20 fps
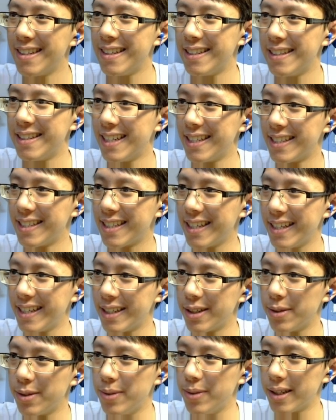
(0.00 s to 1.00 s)
It dies
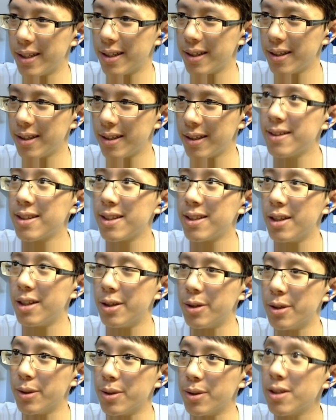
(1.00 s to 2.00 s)
kind of quick to
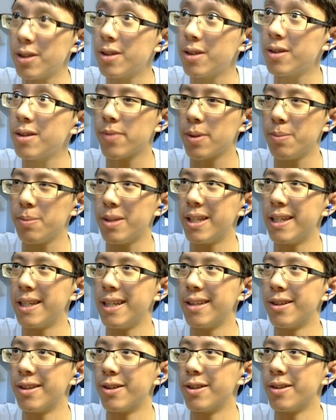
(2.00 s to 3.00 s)
those. But
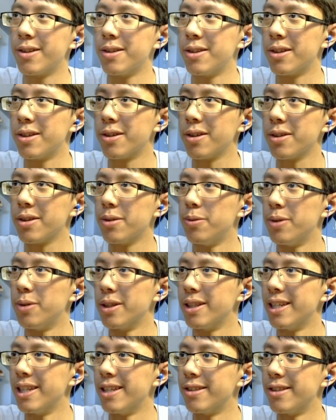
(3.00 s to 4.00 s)
again, they're on the
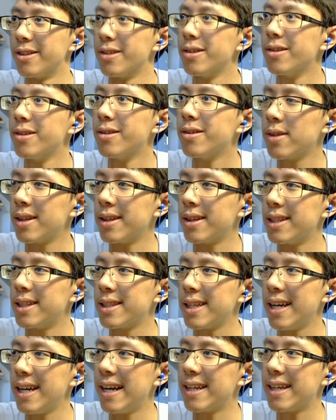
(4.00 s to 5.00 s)
1-lander.
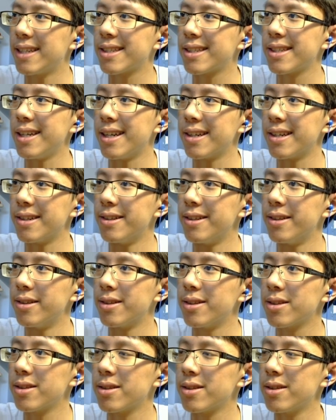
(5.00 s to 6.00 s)
This
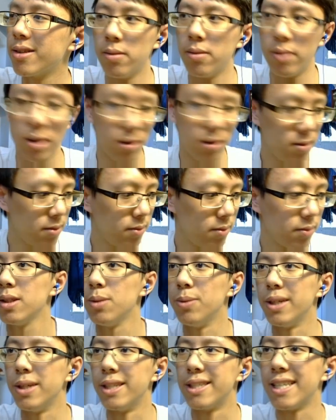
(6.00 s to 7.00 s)
exiles. Oh,
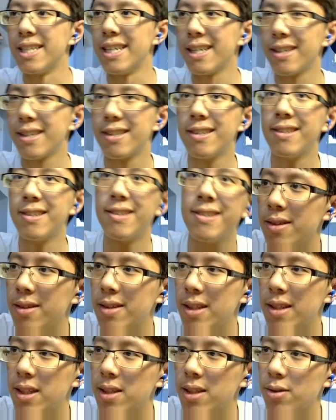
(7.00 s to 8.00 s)
we attack.
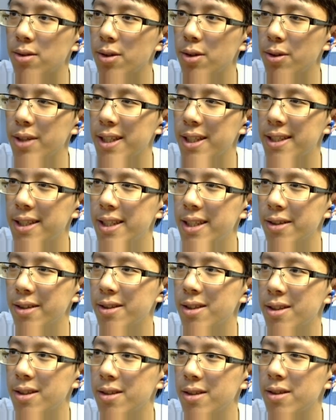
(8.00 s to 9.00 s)
This throne has
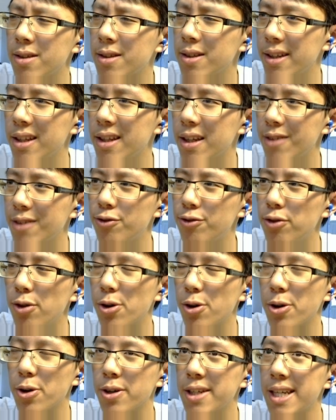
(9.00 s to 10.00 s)
dealt, I think,
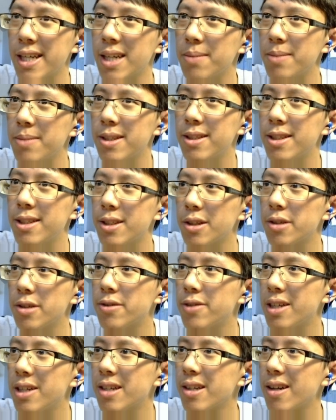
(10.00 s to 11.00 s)
4 damage so
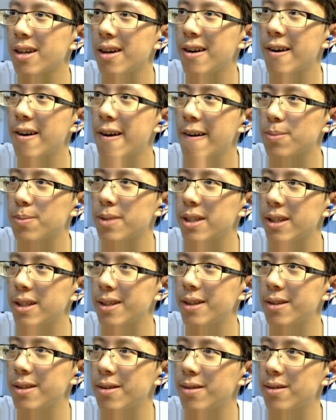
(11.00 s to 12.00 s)
far. It's pretty
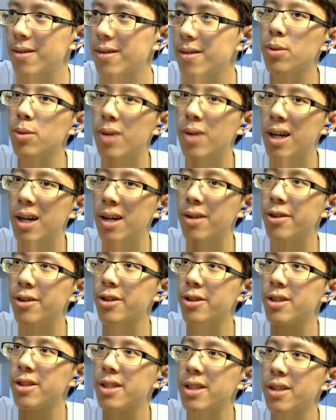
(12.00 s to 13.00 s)
good. Wow,
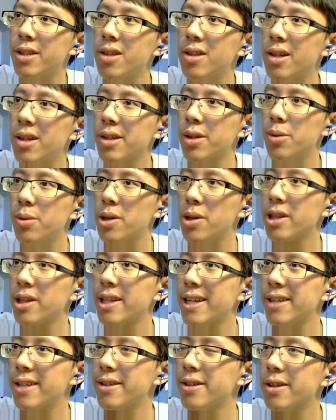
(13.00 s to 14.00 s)
they're still on the
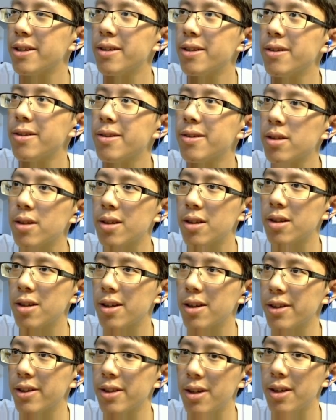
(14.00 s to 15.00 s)
1-lander. They're
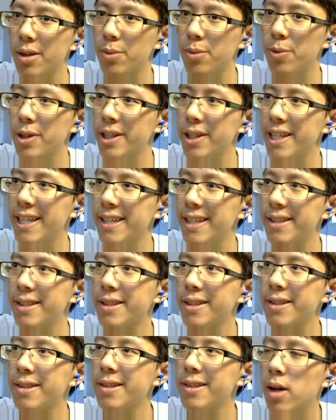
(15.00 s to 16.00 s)
on 1
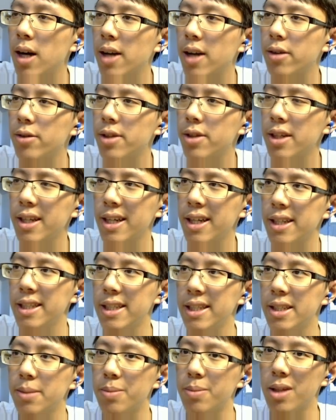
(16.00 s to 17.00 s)
land. I don't think I
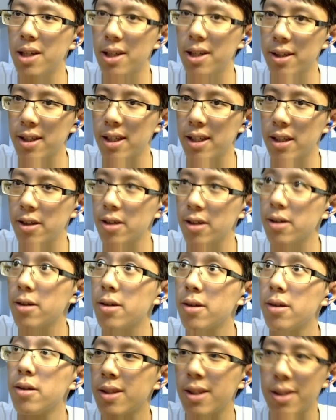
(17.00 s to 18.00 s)
need to block here,
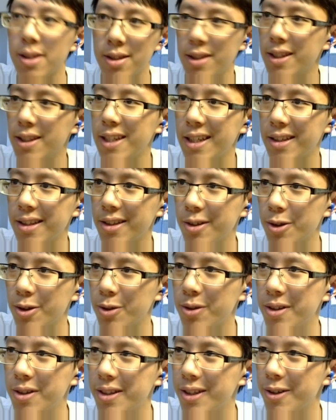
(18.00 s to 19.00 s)
because again, they're
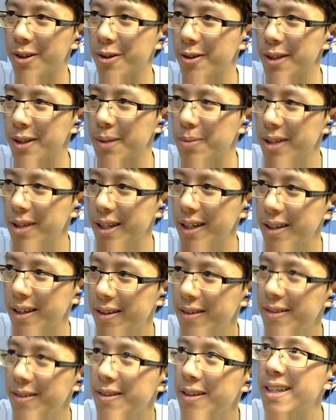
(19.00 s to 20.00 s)
only playing.